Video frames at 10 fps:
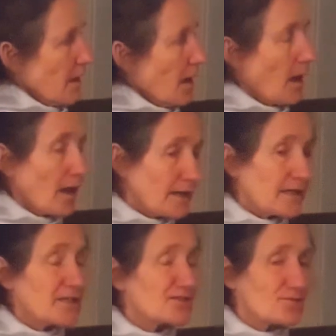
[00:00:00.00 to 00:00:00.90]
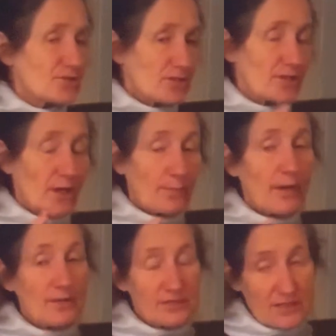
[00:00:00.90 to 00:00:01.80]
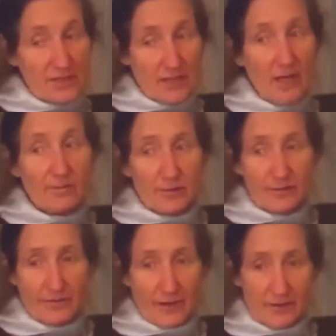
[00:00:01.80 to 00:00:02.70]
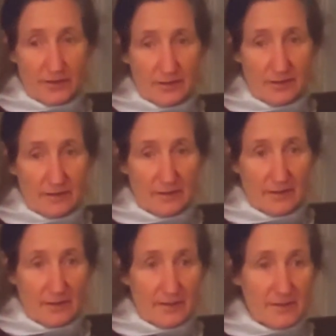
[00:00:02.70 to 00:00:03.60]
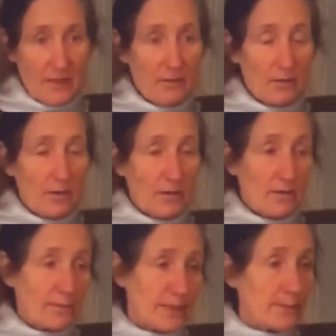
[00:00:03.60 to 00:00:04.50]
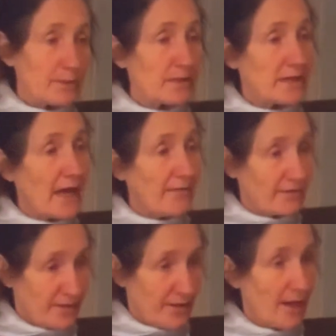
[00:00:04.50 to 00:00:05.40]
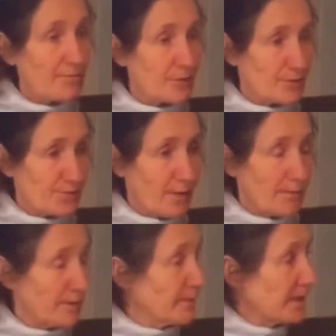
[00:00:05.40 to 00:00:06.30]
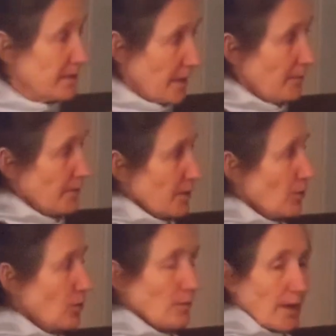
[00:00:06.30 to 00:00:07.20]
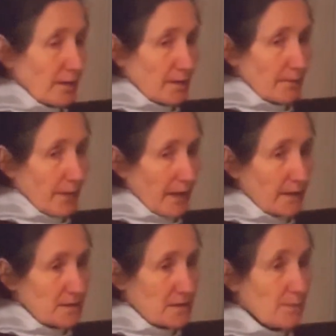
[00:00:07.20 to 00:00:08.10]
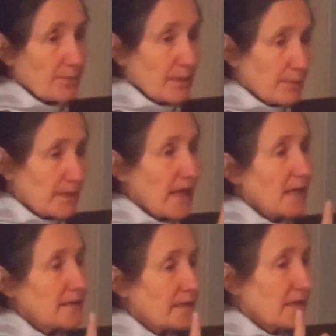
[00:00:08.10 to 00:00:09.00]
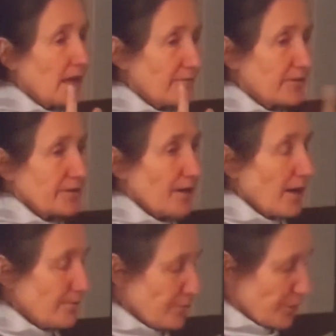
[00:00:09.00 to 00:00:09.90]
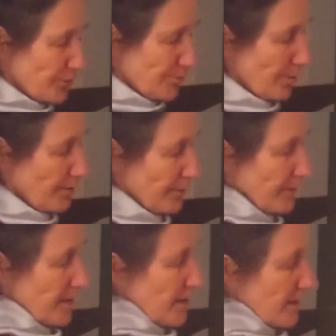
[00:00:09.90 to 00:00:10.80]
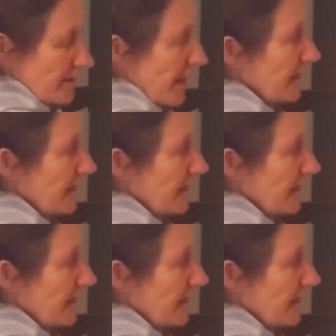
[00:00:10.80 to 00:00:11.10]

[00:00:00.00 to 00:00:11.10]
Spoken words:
High estrogen opposes thyroid function. So people that have a thyroid problem, it can be a hormonal imbalance, and people that have a thyroid problem, they